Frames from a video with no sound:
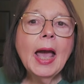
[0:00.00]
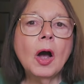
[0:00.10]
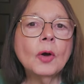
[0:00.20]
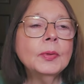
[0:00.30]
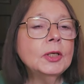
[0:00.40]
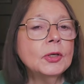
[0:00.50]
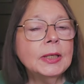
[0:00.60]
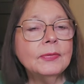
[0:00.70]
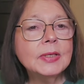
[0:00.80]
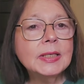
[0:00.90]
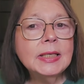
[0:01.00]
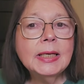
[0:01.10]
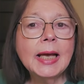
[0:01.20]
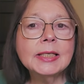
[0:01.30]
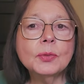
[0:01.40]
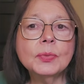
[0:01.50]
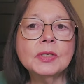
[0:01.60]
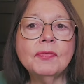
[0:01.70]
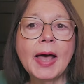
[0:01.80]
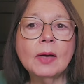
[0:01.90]
Are we looking at the scene as it was
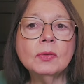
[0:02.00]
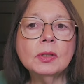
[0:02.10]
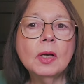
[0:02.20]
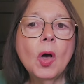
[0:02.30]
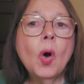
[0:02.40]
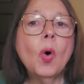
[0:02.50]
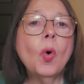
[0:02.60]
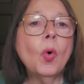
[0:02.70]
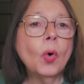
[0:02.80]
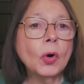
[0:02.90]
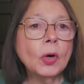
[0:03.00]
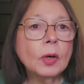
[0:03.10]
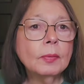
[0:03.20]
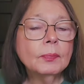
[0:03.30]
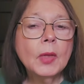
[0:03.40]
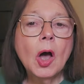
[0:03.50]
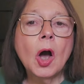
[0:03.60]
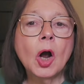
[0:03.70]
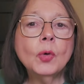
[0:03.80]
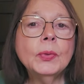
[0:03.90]
found? Or
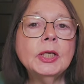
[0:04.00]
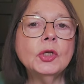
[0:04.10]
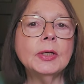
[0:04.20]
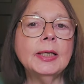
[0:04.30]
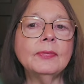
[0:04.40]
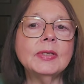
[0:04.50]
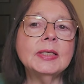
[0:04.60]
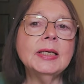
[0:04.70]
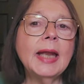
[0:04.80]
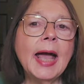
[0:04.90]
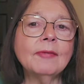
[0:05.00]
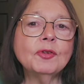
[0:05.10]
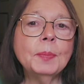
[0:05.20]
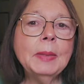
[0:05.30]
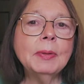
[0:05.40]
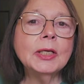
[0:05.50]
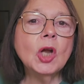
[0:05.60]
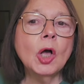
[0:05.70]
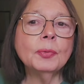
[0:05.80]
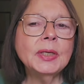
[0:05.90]
are we looking at the scene after people had
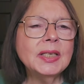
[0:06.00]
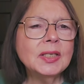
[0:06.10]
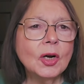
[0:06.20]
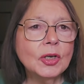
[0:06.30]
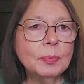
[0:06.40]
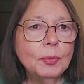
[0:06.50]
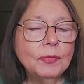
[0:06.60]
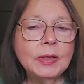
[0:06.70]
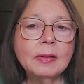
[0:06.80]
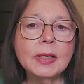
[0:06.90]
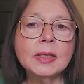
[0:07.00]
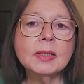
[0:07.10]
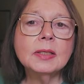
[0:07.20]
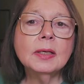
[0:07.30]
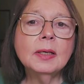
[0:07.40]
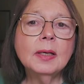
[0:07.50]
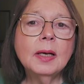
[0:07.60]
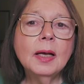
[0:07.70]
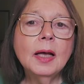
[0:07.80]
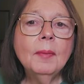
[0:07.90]
already started moving things?
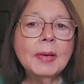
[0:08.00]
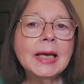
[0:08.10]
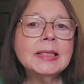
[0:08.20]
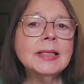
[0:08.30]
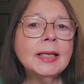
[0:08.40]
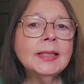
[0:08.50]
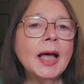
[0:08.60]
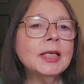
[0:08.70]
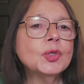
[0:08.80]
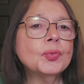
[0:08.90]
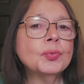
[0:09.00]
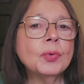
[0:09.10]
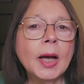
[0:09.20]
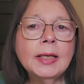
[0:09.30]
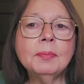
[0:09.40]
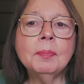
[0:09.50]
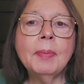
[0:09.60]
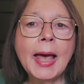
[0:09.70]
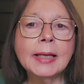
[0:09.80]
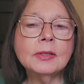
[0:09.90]
Because that ties right
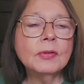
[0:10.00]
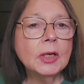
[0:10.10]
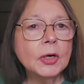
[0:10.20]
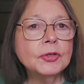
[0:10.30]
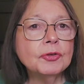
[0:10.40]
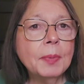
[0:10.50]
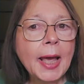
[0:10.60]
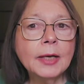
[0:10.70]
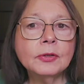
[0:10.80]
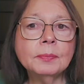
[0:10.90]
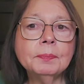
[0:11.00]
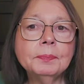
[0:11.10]
back to the larger pattern.